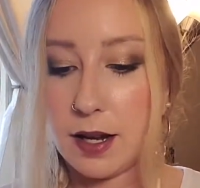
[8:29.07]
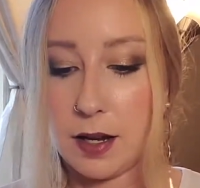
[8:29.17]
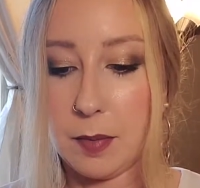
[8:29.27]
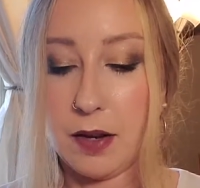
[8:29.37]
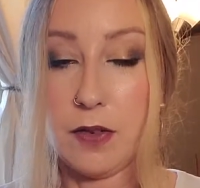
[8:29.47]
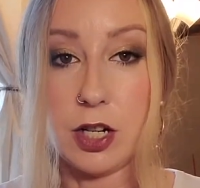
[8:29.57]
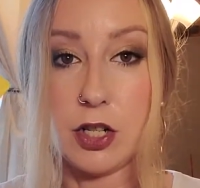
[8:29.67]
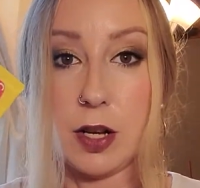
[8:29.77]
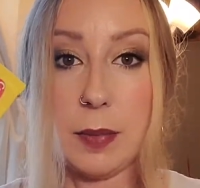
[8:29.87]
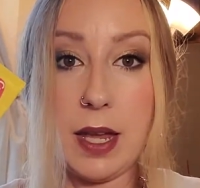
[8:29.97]
I
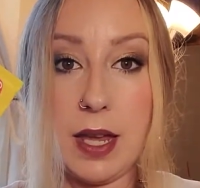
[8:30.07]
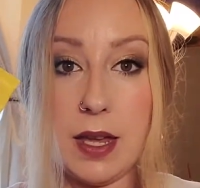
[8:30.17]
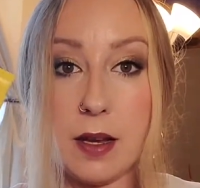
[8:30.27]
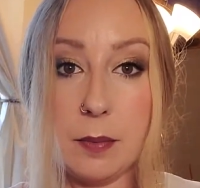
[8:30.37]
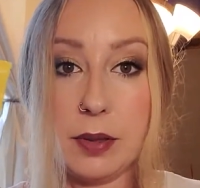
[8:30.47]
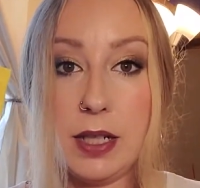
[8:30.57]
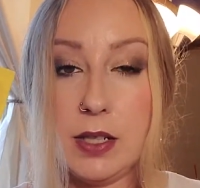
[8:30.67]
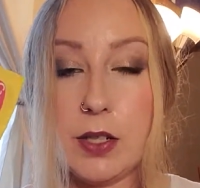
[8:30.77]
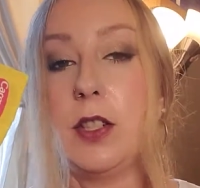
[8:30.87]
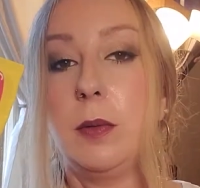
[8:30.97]
finished up a
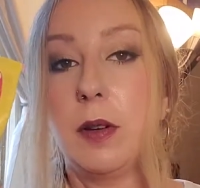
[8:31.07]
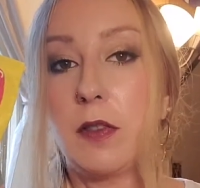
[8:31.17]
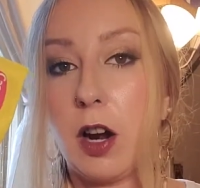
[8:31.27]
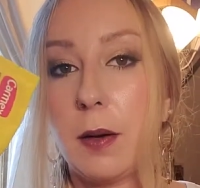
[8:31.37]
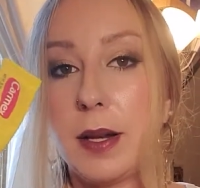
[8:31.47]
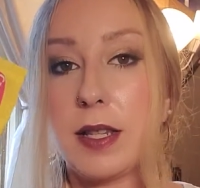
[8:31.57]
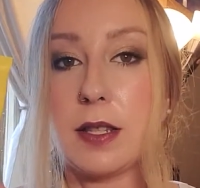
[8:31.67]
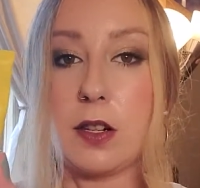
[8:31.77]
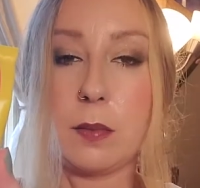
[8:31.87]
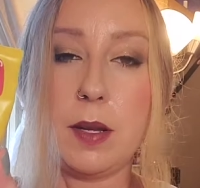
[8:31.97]
complete tube of Carmex. This
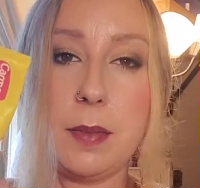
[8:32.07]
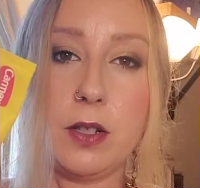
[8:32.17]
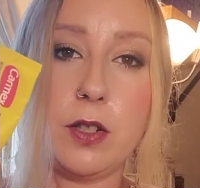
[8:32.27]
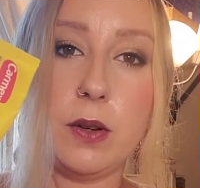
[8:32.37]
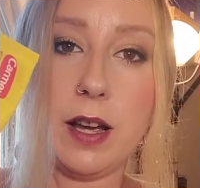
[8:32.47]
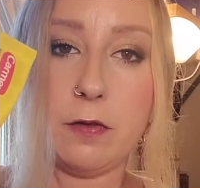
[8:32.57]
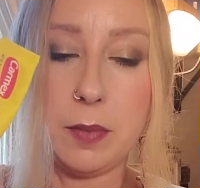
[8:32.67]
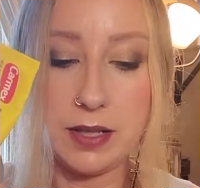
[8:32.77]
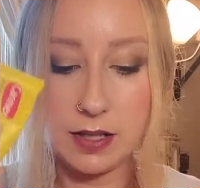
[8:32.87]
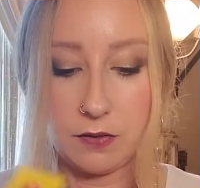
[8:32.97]
took me about 2.5
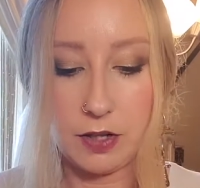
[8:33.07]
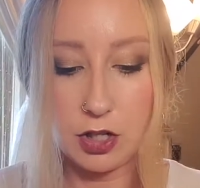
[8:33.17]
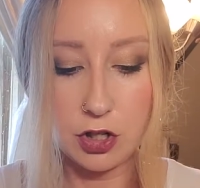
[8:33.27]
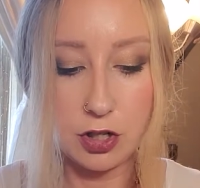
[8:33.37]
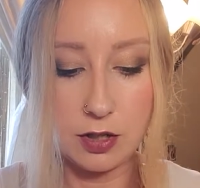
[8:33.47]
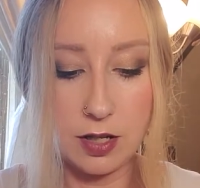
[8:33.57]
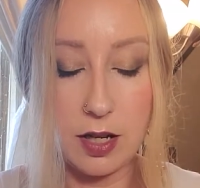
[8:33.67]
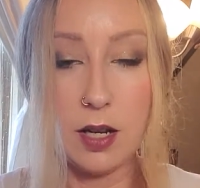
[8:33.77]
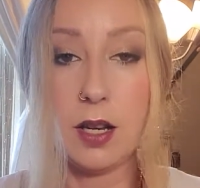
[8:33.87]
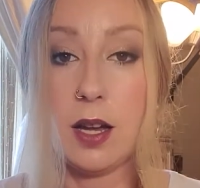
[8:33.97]
months to finish.
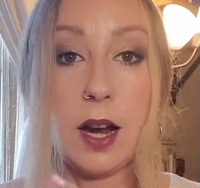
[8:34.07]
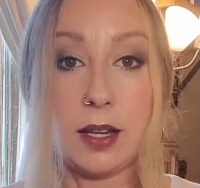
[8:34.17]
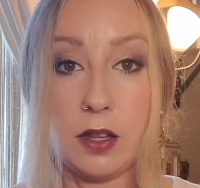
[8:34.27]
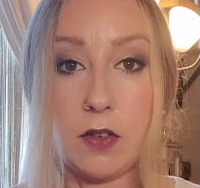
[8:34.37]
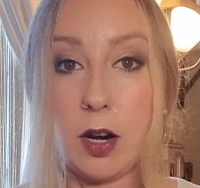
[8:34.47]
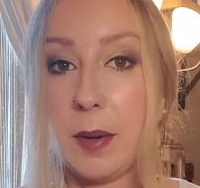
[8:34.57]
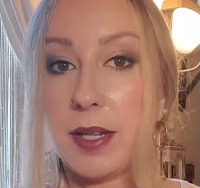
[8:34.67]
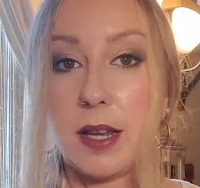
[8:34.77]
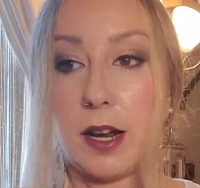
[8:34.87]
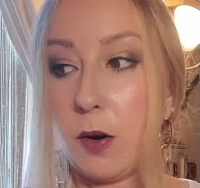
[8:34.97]
I love
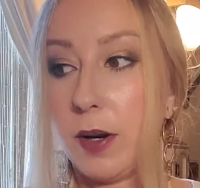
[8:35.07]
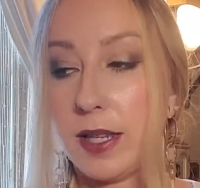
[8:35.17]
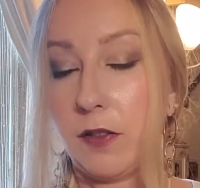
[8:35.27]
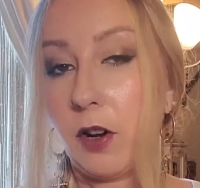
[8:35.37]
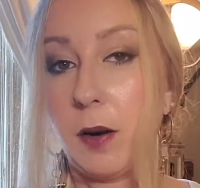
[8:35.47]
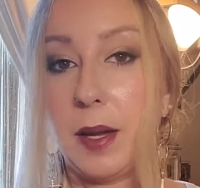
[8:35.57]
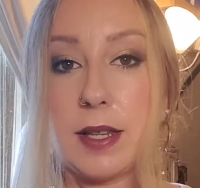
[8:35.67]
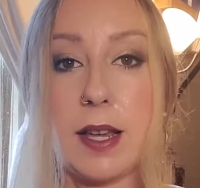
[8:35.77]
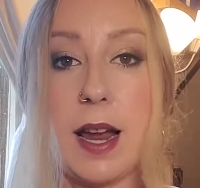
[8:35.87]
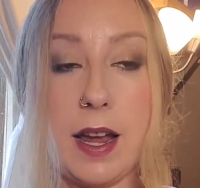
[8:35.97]
Carmex. I always have Carmex.
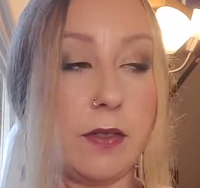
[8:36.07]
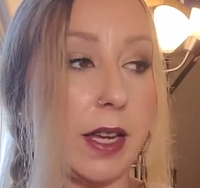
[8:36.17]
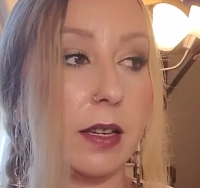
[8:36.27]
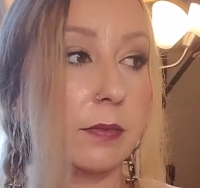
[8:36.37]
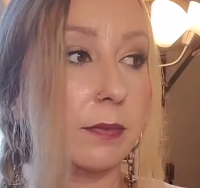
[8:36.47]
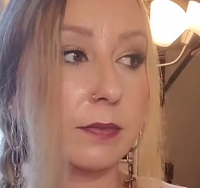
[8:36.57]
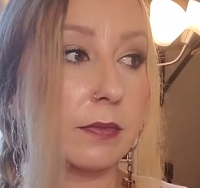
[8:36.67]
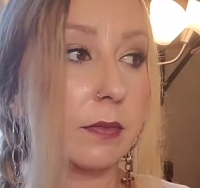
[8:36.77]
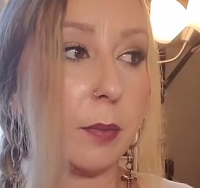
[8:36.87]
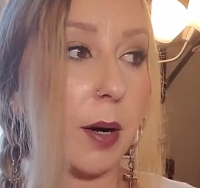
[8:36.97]
I have like
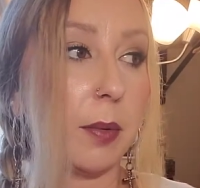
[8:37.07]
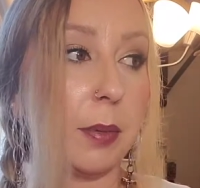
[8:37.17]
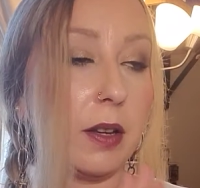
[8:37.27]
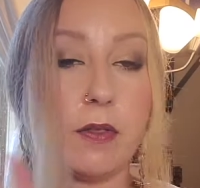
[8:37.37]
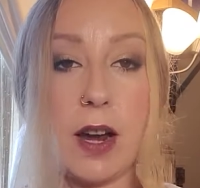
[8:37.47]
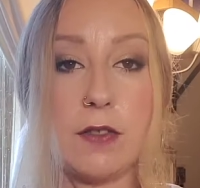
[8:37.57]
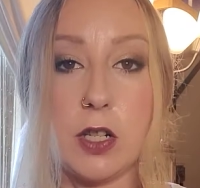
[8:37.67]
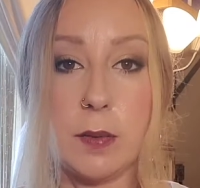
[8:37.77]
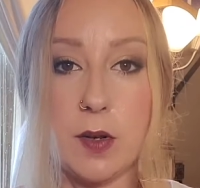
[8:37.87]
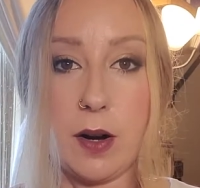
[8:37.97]
probably 5
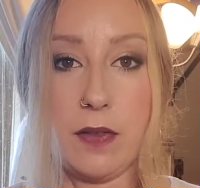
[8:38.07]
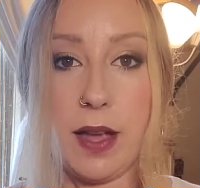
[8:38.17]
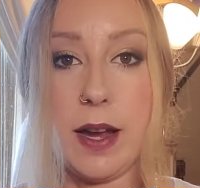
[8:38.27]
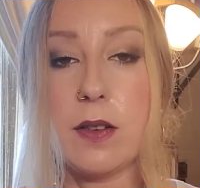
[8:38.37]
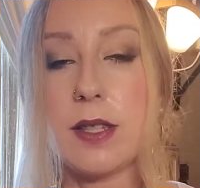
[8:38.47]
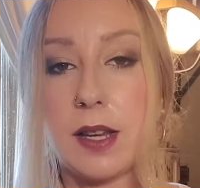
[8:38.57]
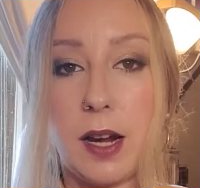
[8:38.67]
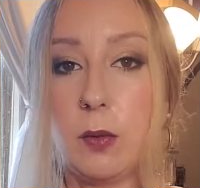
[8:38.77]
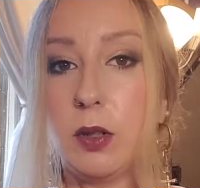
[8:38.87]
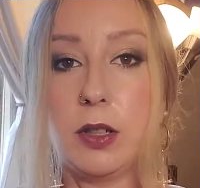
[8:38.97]
tubes around the house. I
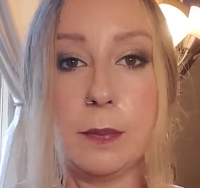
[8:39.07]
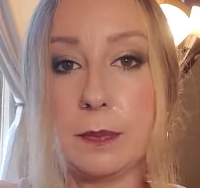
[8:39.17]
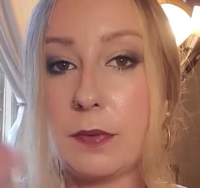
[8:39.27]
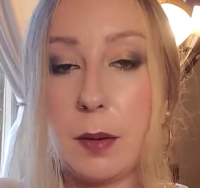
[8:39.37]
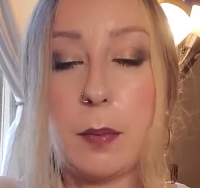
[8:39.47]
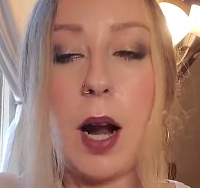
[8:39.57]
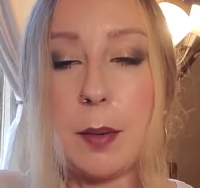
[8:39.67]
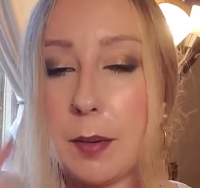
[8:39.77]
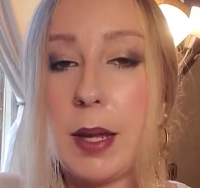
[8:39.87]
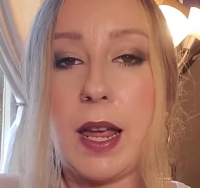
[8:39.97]
will
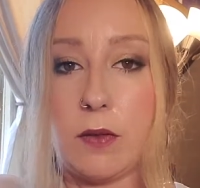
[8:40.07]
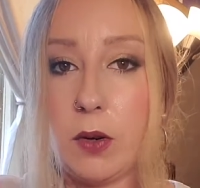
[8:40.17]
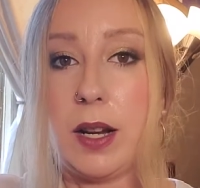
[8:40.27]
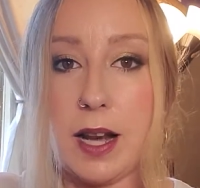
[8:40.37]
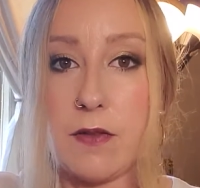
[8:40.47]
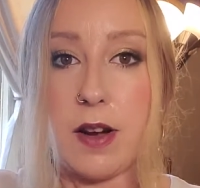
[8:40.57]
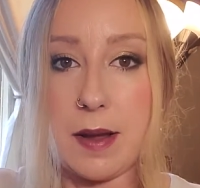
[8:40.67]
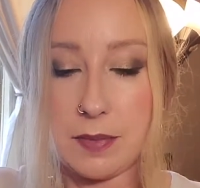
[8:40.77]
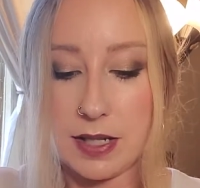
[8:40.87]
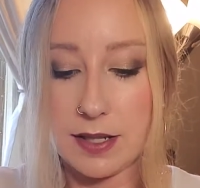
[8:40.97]
probably have one in every
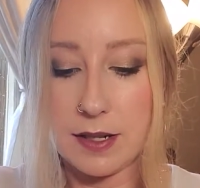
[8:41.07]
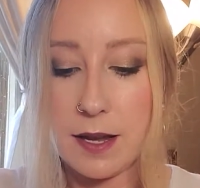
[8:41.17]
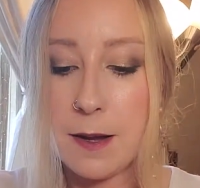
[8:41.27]
empties.